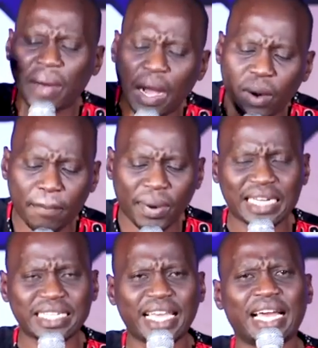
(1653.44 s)

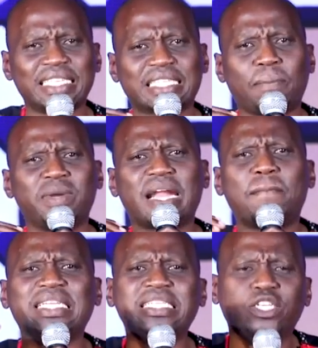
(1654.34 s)
power-packed and has some
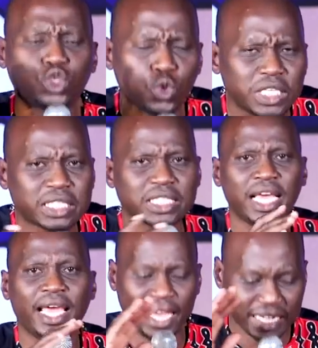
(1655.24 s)
dramatic twists
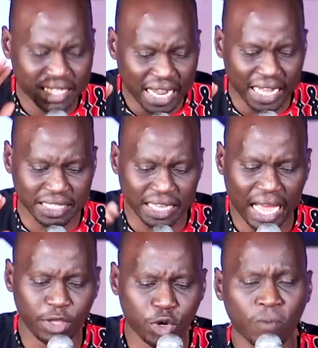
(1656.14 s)
and turns.
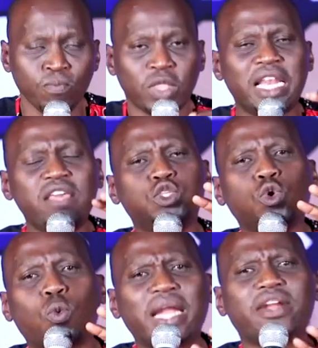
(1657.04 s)
It leaves
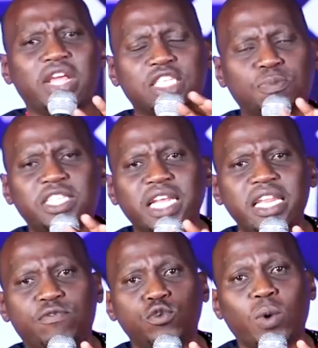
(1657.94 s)
you wondering,
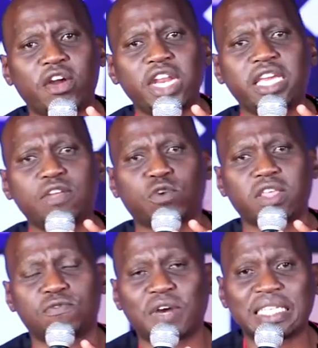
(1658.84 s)
especially if you are reading it for
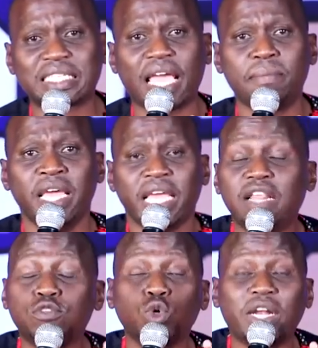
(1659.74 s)
the first time,
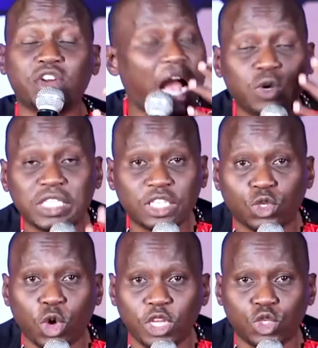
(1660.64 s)
it leaves you wondering, how is
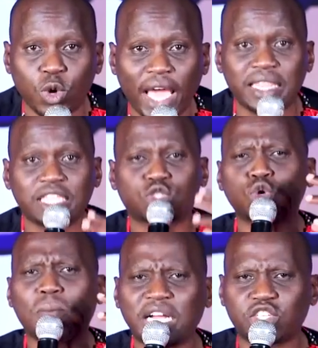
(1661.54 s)
this going to end? There's
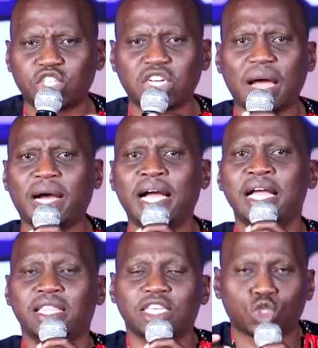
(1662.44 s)
so much drama,
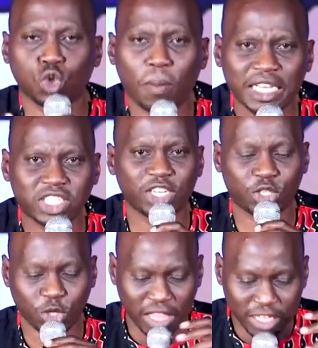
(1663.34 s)
there's so much
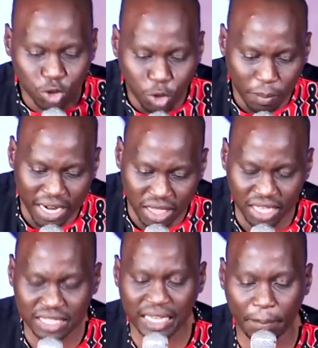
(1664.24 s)
tension, there's so many
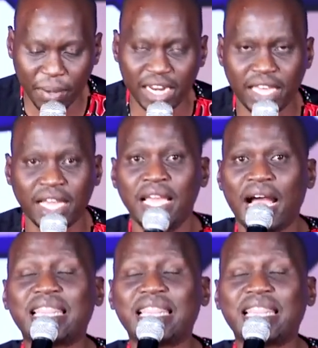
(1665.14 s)
things happening,